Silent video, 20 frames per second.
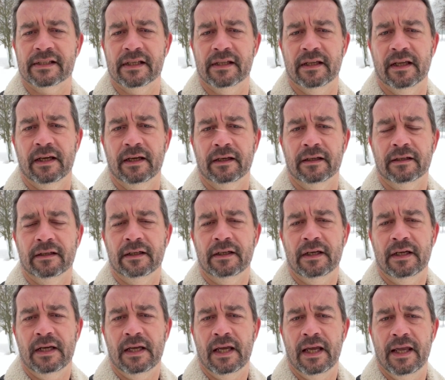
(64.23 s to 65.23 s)
in
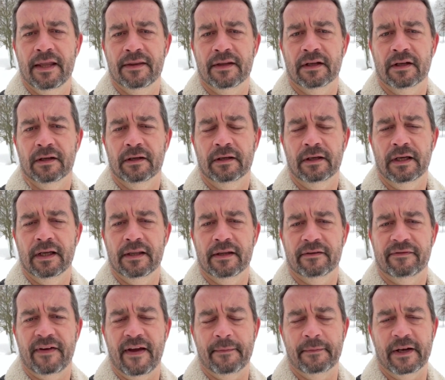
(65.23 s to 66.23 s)
the
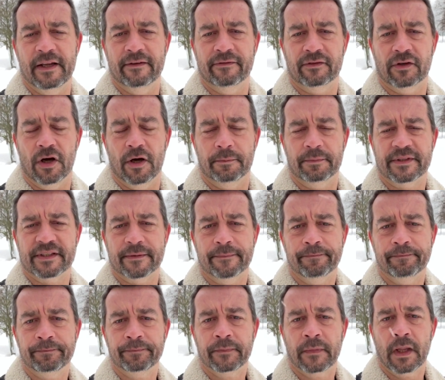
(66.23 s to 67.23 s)
family of COPs.
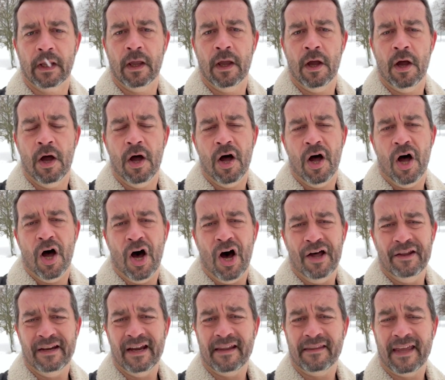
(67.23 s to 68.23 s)

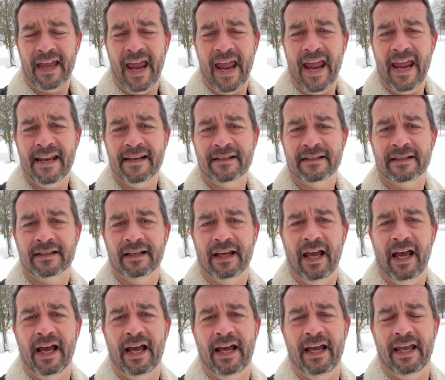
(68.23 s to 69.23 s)
On the other hand,
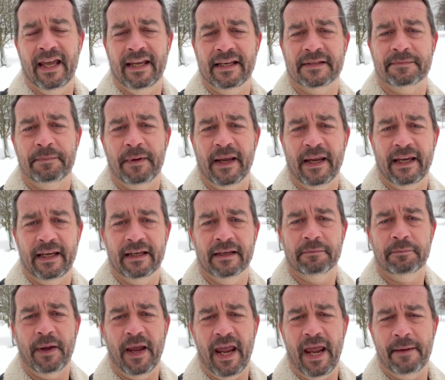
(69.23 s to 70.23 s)
it's been
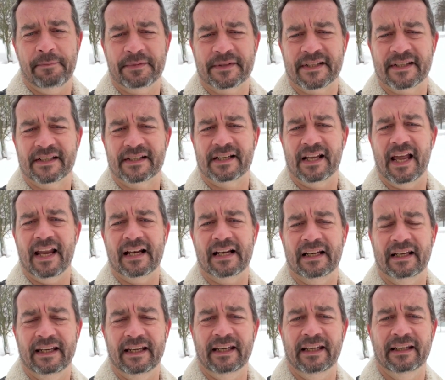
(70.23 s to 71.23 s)
perhaps
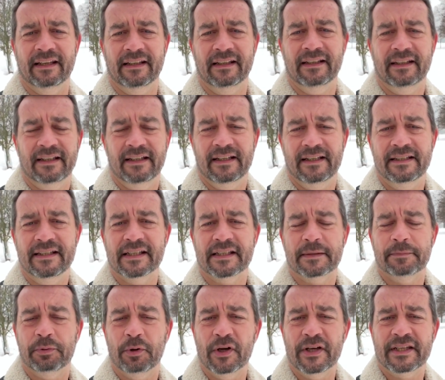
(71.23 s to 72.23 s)
slightly
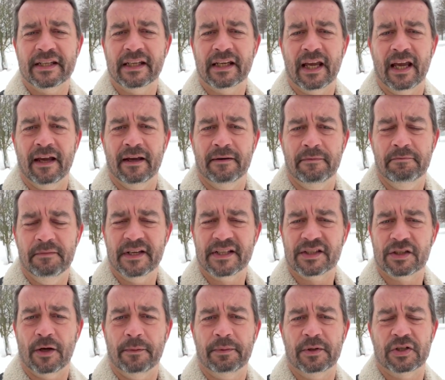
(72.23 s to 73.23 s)
disappointing, a
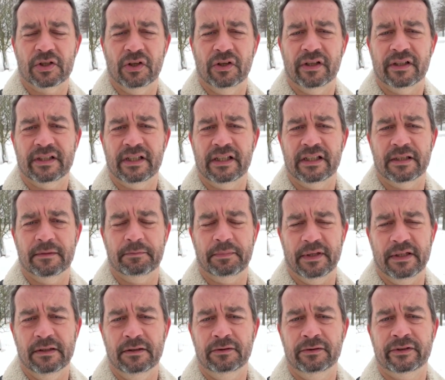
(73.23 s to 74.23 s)
missed opportunity to
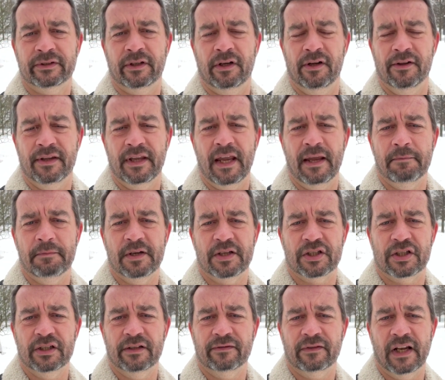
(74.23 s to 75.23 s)
build on the
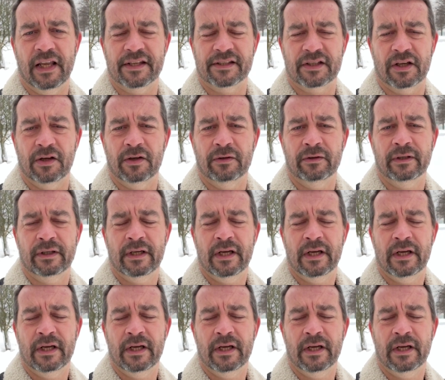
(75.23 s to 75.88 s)
ambition of Glasgow.